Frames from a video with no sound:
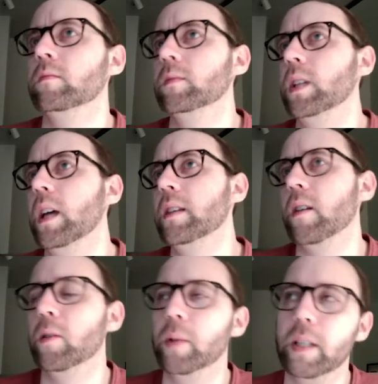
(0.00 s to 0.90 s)
As
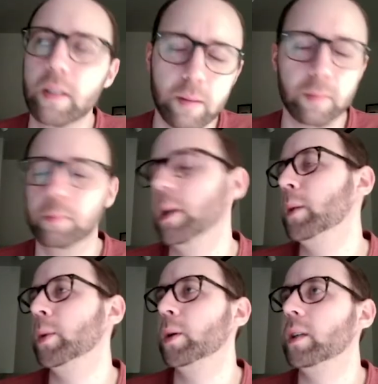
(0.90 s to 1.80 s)
always, my
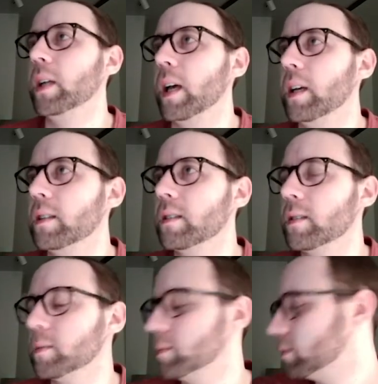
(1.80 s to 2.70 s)
opponent has
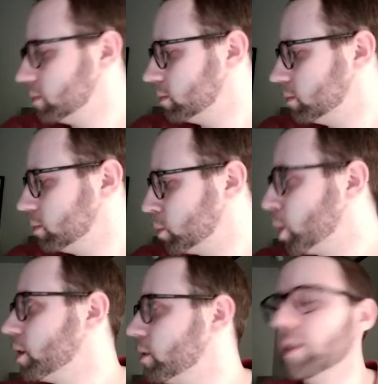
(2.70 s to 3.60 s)
more
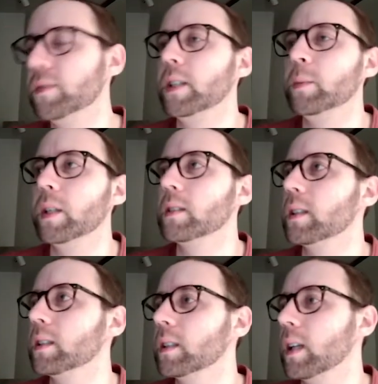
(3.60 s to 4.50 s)
than 15 minutes
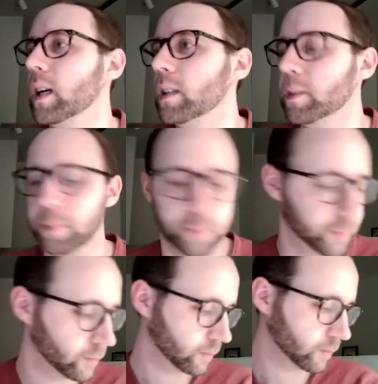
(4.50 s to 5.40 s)
on the clock.
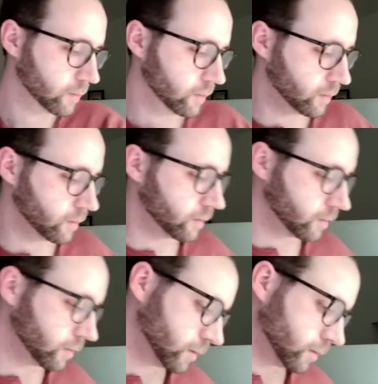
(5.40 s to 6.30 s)
I
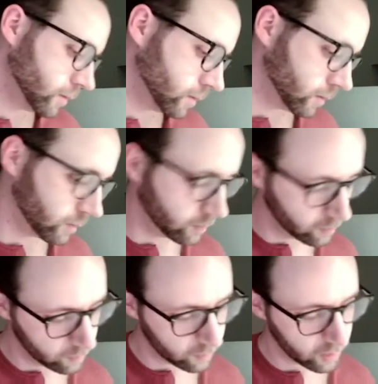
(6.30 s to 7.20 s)

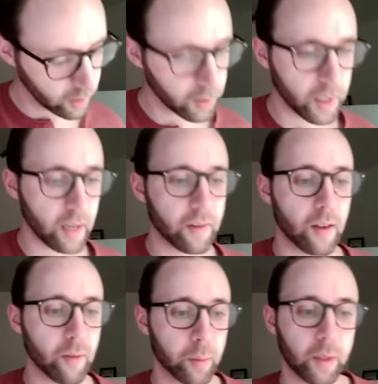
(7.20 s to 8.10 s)
don't think I've
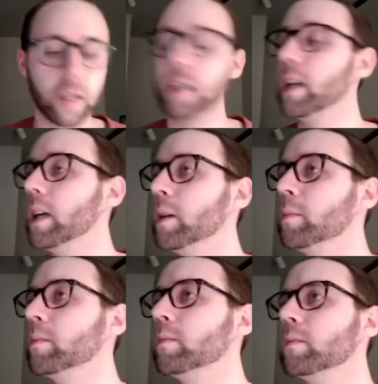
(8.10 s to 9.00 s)
ever played a game
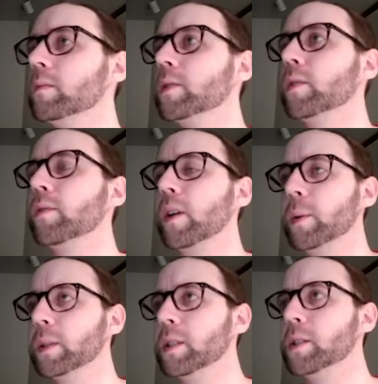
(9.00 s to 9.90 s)
so far with
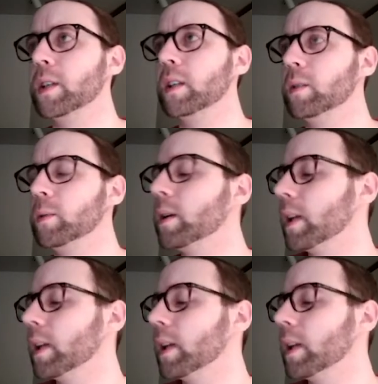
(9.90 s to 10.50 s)
this channel where like